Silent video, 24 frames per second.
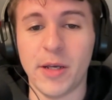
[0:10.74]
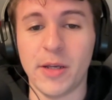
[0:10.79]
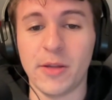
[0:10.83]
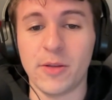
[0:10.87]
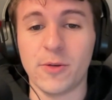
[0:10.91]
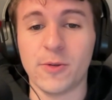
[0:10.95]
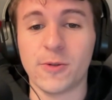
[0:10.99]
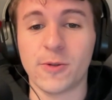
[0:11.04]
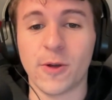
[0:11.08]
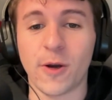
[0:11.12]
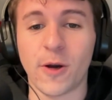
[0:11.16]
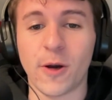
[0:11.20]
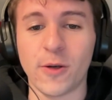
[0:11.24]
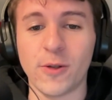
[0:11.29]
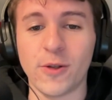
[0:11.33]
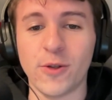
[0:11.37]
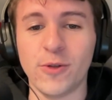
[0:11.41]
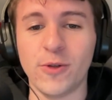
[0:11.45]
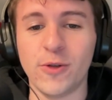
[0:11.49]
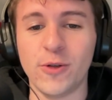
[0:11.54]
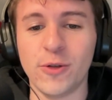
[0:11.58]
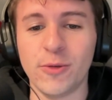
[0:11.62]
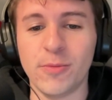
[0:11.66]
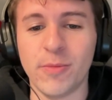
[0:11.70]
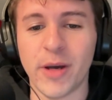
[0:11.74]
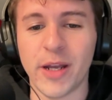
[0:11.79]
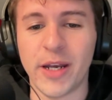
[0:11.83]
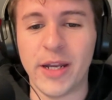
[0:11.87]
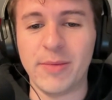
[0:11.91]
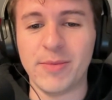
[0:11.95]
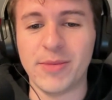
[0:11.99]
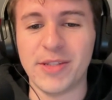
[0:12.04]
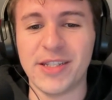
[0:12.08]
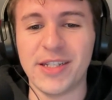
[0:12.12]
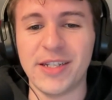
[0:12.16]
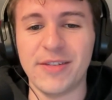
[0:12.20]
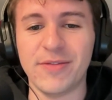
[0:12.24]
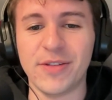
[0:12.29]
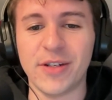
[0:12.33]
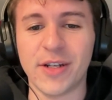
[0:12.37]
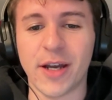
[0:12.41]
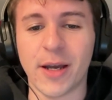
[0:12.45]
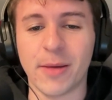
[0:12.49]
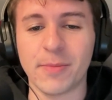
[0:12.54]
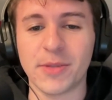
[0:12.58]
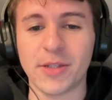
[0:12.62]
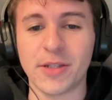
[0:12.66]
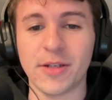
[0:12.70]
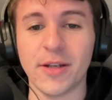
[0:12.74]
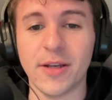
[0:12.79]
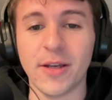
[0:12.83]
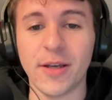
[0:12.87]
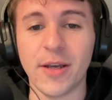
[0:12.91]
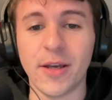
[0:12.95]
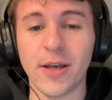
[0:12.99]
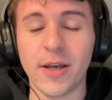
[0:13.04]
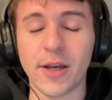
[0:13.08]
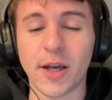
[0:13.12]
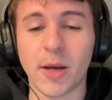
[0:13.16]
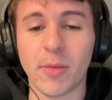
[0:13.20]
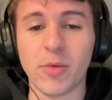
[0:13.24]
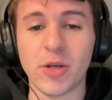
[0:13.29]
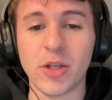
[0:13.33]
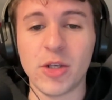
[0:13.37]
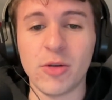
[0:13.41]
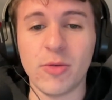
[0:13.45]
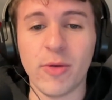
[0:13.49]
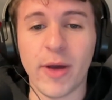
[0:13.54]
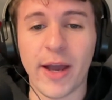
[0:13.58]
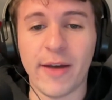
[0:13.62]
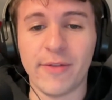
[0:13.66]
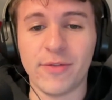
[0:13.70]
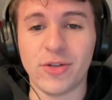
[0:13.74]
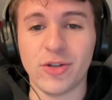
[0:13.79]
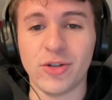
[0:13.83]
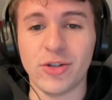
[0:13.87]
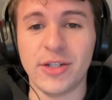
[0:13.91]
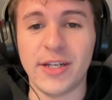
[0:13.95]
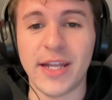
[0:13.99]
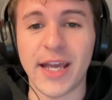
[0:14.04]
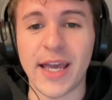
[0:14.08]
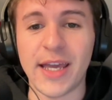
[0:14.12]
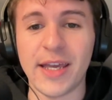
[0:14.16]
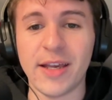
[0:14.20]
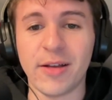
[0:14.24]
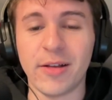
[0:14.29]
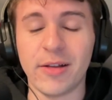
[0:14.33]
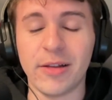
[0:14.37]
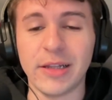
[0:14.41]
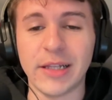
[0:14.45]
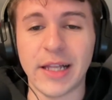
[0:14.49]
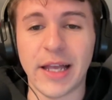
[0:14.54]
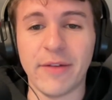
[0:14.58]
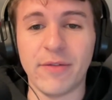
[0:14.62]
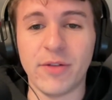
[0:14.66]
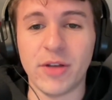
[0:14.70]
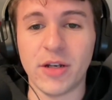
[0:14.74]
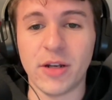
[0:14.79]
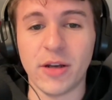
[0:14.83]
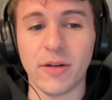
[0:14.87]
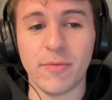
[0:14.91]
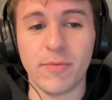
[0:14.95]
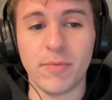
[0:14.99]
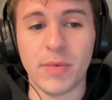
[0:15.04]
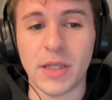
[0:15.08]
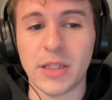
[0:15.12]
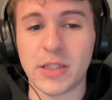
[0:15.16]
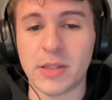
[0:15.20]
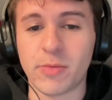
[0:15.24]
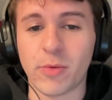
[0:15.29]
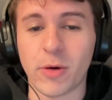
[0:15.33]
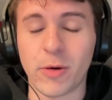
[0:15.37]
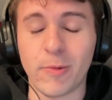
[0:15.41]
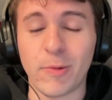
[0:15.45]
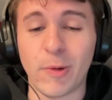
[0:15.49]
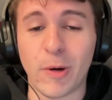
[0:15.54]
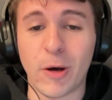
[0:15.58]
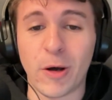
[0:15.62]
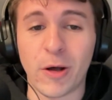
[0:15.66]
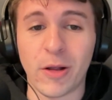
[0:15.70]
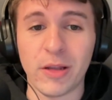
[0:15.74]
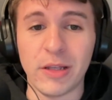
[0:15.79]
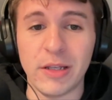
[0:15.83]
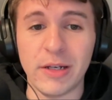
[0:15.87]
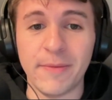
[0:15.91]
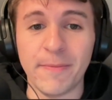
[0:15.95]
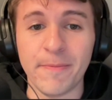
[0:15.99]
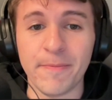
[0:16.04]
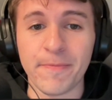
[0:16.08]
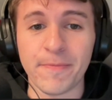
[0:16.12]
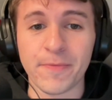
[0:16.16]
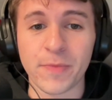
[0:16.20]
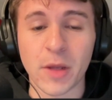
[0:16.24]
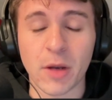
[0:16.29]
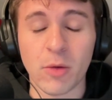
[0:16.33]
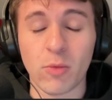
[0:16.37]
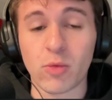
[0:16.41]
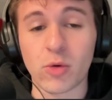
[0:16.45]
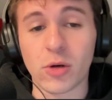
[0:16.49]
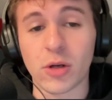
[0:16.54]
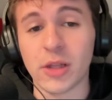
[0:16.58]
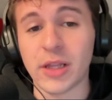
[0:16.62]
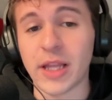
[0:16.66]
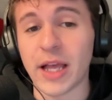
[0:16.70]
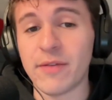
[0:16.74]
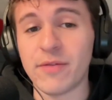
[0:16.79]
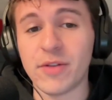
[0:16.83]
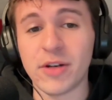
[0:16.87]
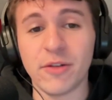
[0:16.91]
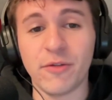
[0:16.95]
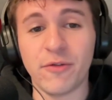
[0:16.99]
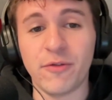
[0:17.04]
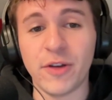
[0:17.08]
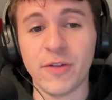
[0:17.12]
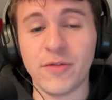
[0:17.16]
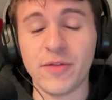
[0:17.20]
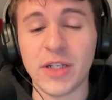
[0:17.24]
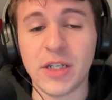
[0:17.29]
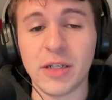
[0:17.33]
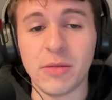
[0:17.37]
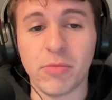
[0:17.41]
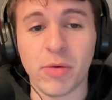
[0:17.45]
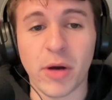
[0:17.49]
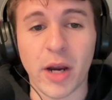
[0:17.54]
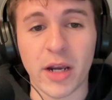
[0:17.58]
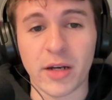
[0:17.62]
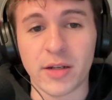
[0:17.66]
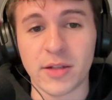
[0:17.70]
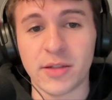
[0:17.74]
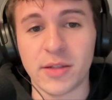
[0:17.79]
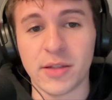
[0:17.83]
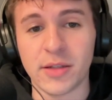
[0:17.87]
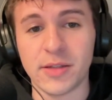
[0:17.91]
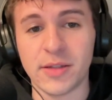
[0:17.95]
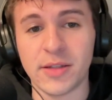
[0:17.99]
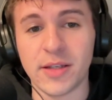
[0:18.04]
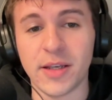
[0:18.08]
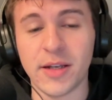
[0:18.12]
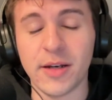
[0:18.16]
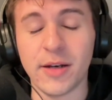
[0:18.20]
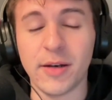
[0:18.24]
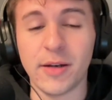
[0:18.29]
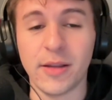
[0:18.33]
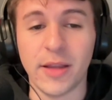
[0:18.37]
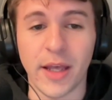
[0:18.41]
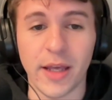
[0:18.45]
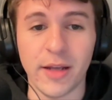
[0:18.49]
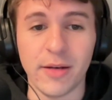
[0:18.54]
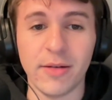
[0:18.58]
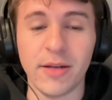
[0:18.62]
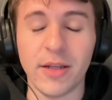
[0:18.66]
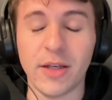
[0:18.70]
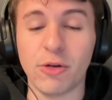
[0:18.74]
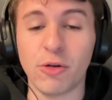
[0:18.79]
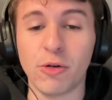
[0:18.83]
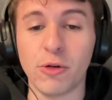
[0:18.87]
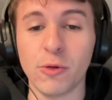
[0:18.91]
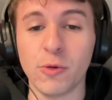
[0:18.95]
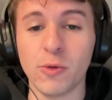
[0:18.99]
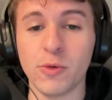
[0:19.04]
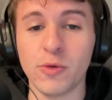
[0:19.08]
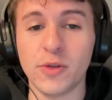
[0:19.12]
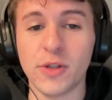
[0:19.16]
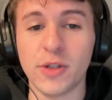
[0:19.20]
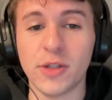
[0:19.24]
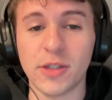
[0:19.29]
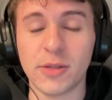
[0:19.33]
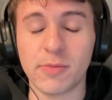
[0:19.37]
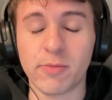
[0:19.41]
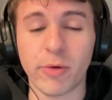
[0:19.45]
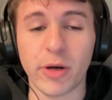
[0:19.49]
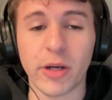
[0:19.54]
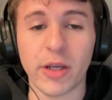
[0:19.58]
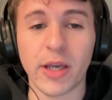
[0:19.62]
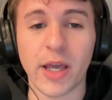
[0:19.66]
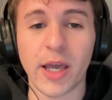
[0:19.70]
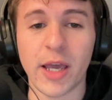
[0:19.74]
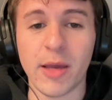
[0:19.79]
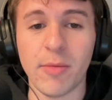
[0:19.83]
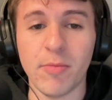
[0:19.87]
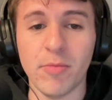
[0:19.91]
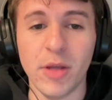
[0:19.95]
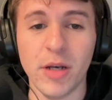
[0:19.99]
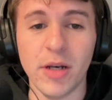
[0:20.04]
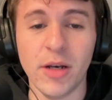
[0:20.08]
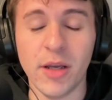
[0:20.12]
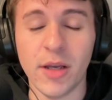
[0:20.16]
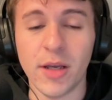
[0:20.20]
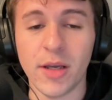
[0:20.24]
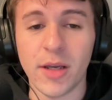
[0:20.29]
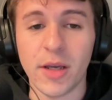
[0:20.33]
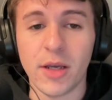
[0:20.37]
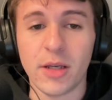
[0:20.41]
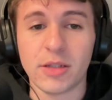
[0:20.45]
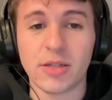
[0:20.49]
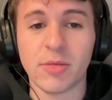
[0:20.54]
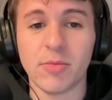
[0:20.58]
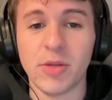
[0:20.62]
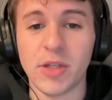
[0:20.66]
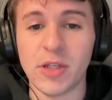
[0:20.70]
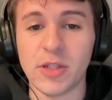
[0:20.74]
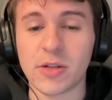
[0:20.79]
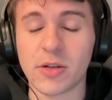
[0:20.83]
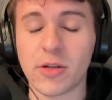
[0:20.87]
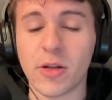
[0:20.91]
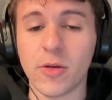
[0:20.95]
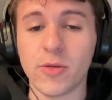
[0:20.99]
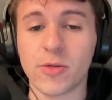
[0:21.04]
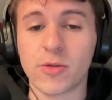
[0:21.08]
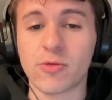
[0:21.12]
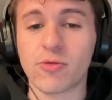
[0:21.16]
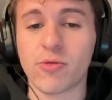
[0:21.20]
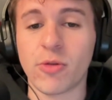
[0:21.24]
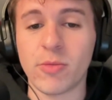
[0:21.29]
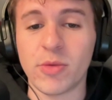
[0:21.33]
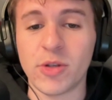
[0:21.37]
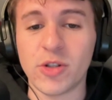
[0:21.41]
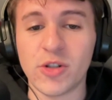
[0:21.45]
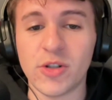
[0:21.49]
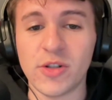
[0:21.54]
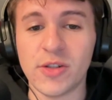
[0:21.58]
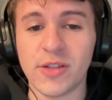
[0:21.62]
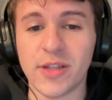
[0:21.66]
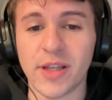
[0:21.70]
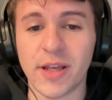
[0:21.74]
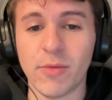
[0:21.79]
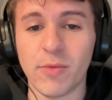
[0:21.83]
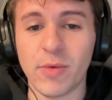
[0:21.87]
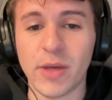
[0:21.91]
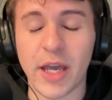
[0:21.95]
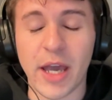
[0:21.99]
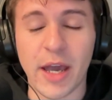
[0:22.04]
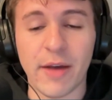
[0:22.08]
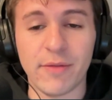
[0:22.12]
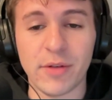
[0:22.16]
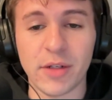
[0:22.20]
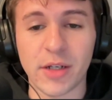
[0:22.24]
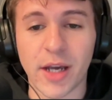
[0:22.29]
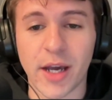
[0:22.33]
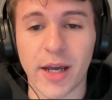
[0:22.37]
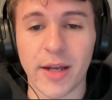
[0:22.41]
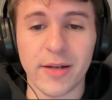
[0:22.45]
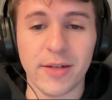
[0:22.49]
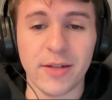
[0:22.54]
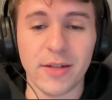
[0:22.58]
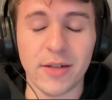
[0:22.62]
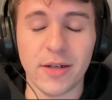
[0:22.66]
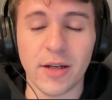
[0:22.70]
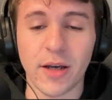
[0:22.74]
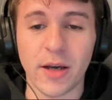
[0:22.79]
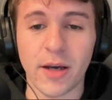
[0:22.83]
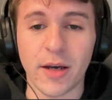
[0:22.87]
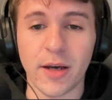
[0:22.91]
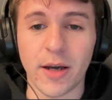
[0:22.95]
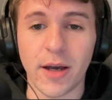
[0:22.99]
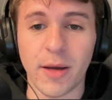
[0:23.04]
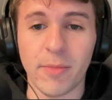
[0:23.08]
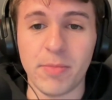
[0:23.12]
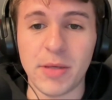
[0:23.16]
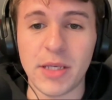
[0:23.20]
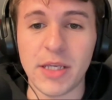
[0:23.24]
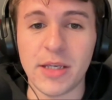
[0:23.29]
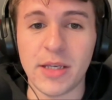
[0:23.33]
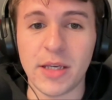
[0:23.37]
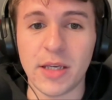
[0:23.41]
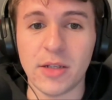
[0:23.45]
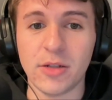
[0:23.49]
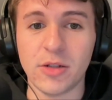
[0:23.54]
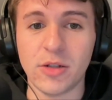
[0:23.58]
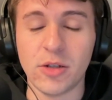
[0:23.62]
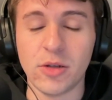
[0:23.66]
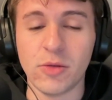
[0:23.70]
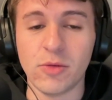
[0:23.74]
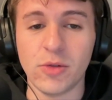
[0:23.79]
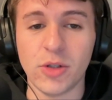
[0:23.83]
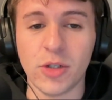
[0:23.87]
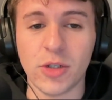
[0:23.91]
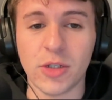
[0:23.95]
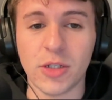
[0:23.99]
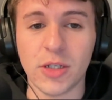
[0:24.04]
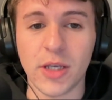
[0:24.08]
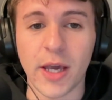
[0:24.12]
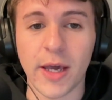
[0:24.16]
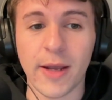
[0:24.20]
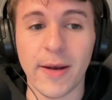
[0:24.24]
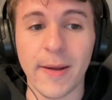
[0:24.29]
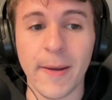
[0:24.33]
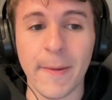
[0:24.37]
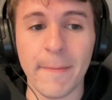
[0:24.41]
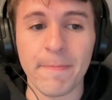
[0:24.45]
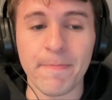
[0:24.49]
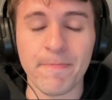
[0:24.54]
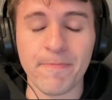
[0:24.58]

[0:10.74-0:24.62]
Panthers on YouTube. My name is Stephen Thompson, coming to you after day 11 of Pitt spring ball, and we're 11 of 15 practices in. That includes the spring game and some of these close scrimmages that we haven't gotten a peek into just yet.